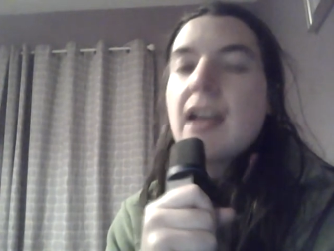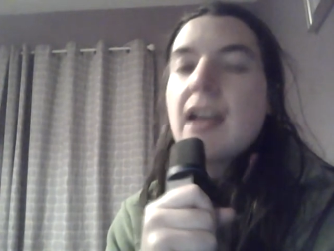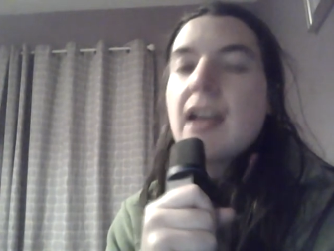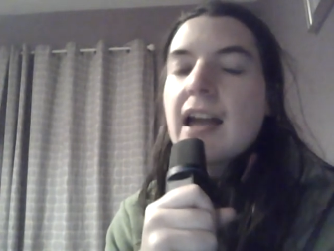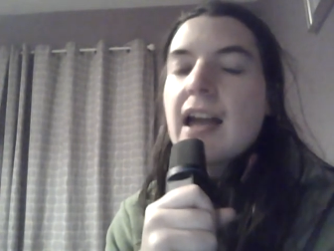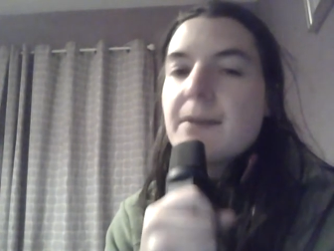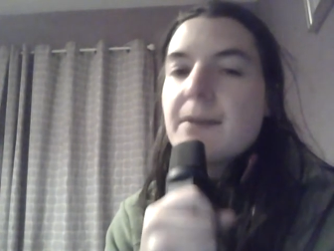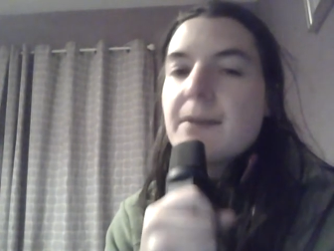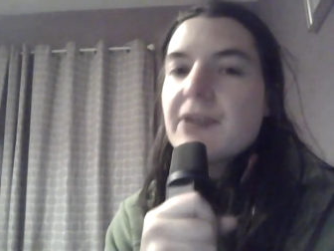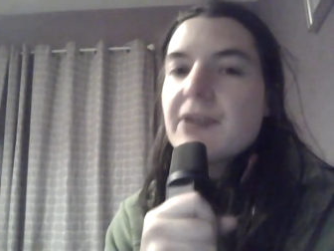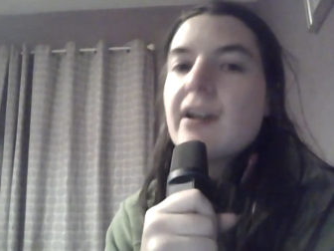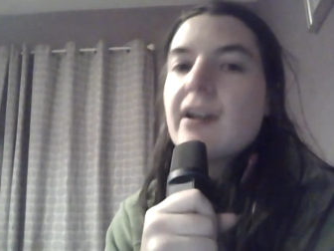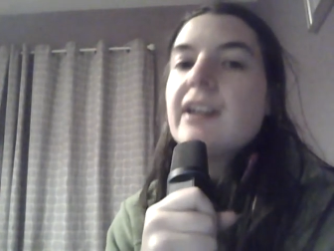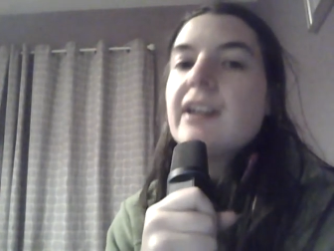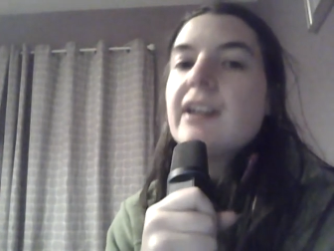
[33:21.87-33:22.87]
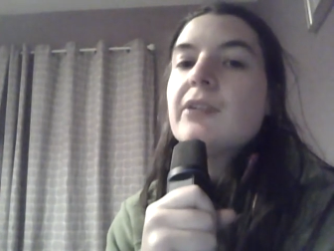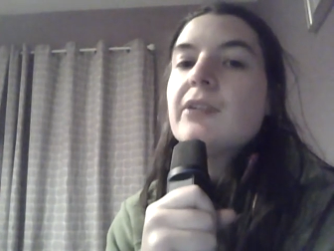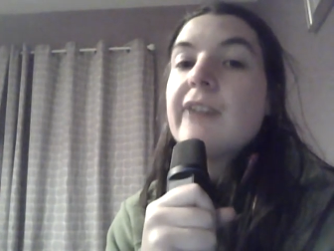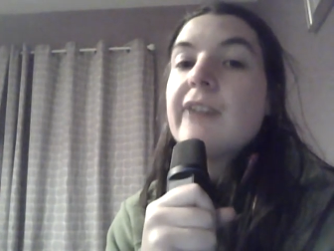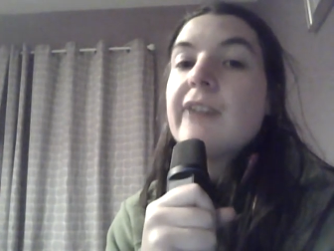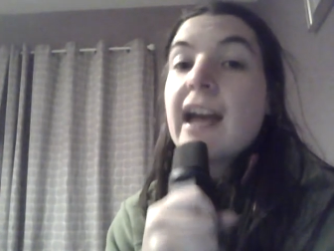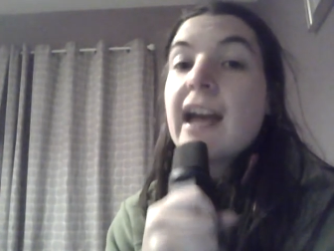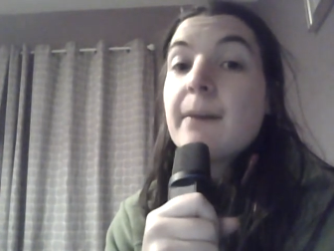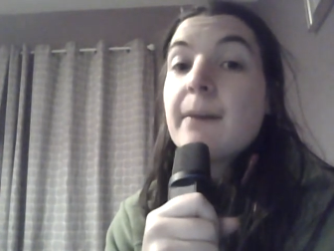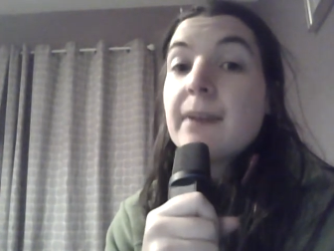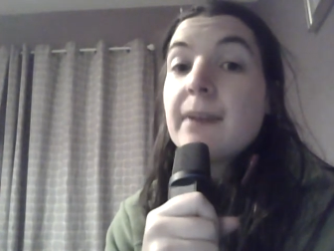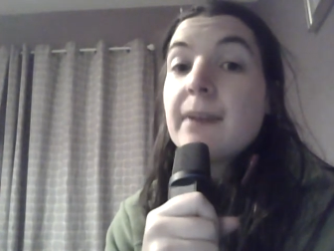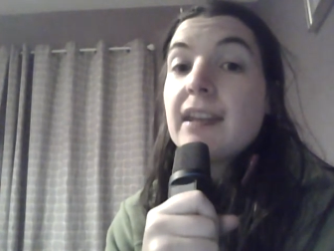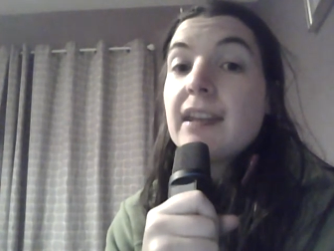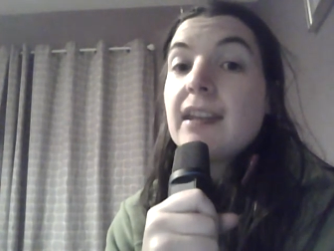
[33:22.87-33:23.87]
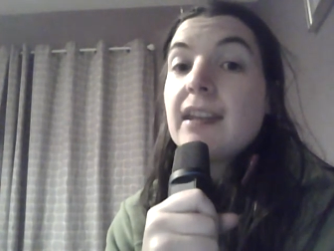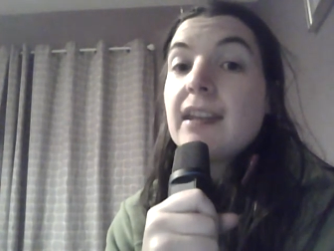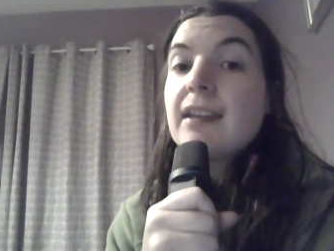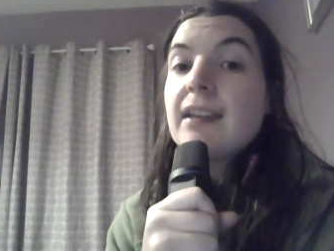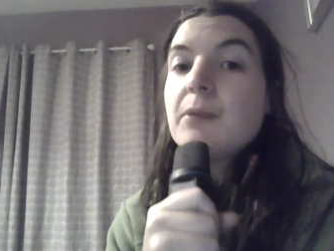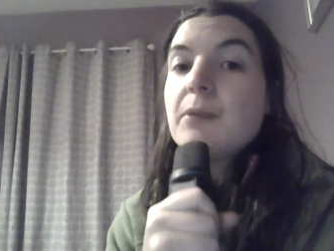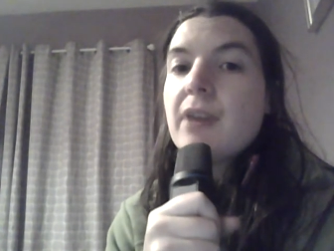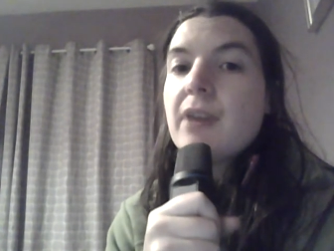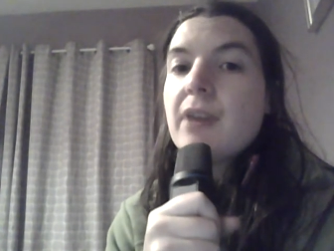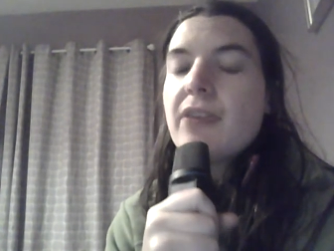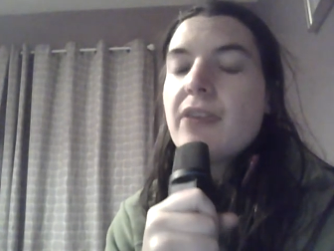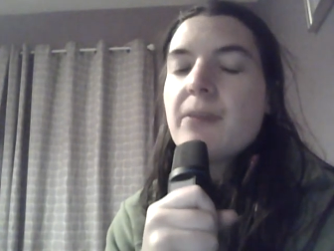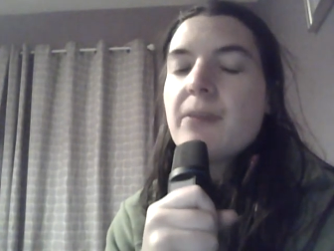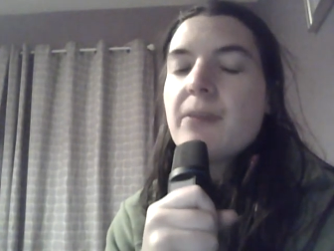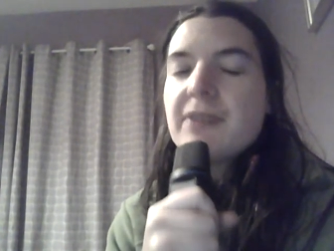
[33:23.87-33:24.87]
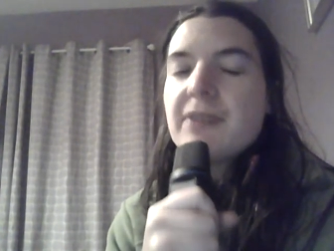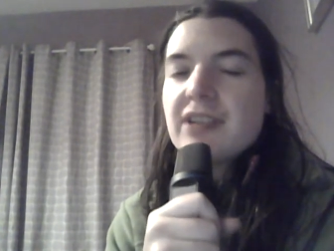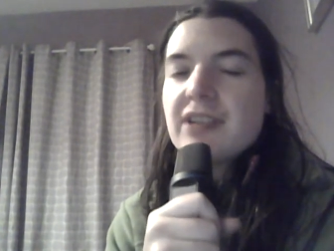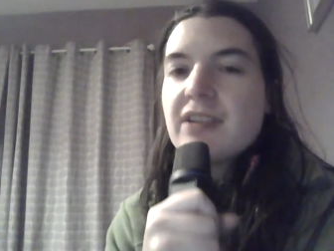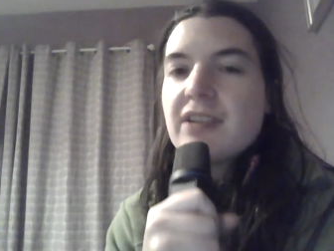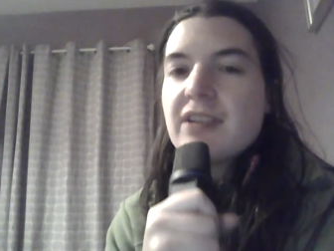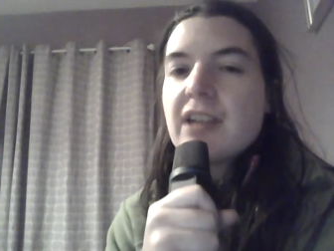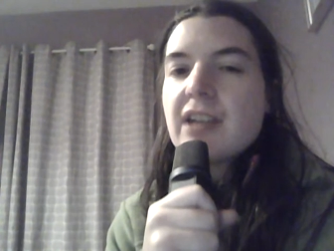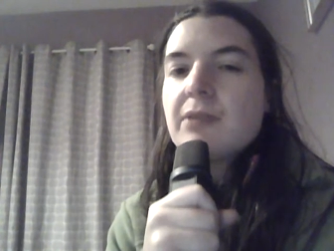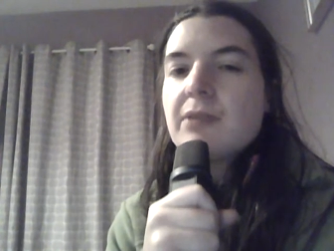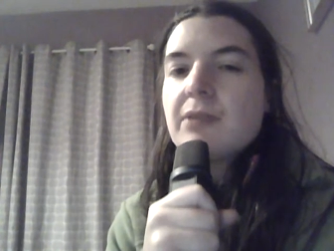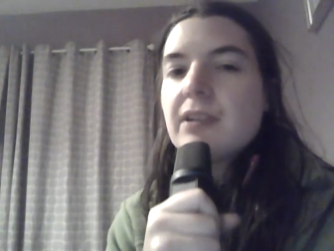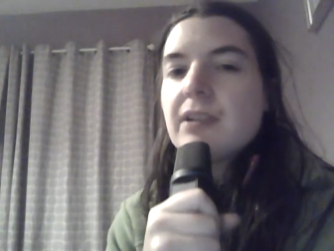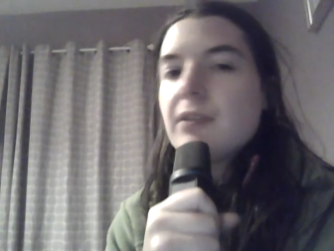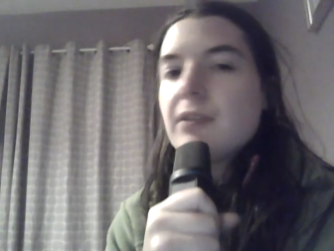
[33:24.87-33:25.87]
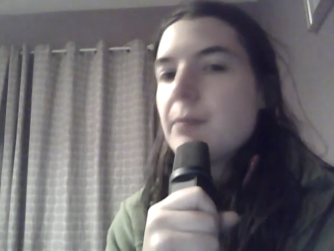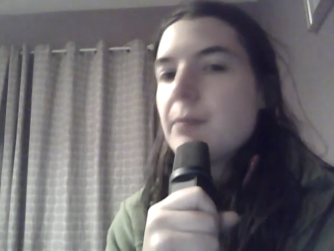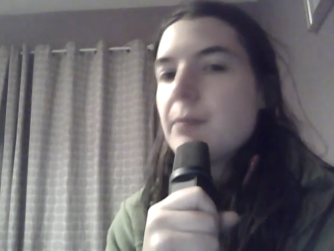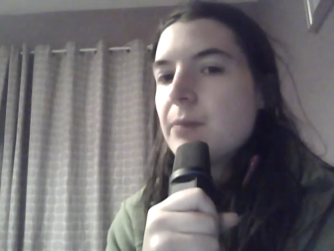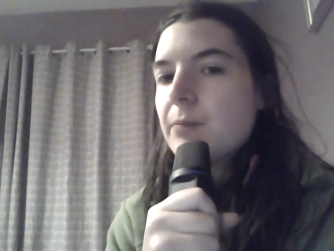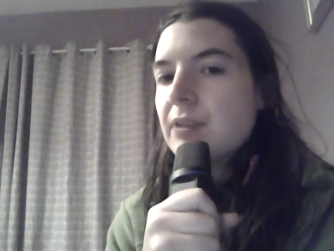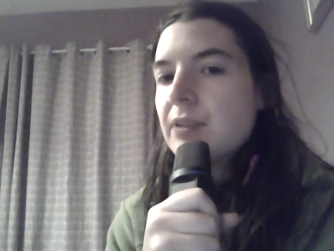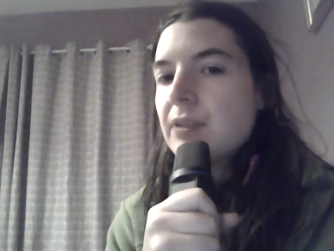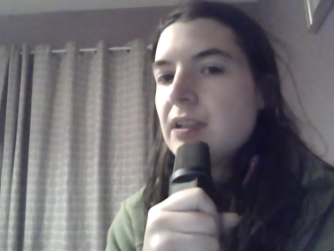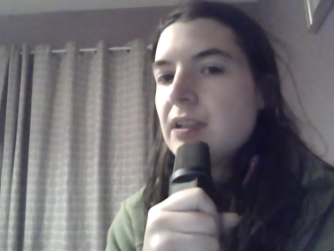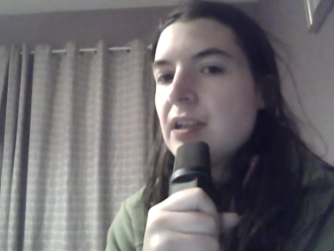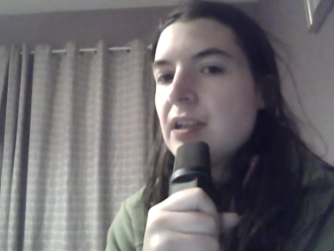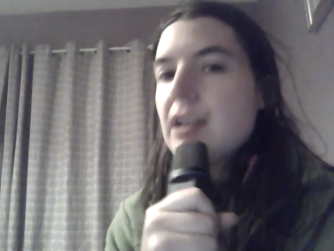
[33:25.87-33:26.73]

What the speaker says: And I'm sorry you're unhappy with the position that you're in at the moment,